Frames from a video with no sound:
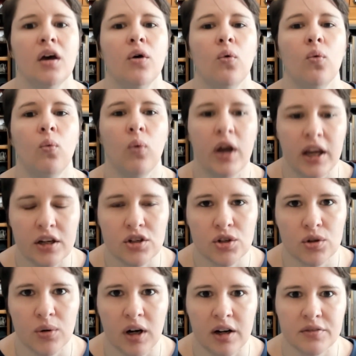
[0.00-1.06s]
way
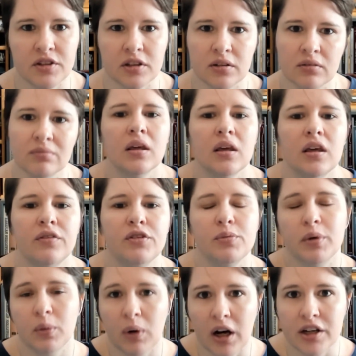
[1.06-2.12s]
too often. If you've
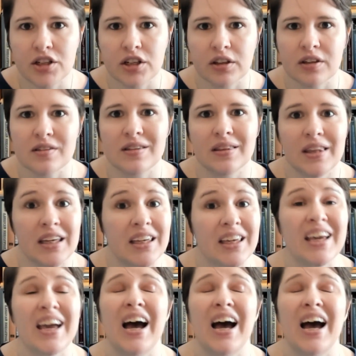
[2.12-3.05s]
been watching this and thinking,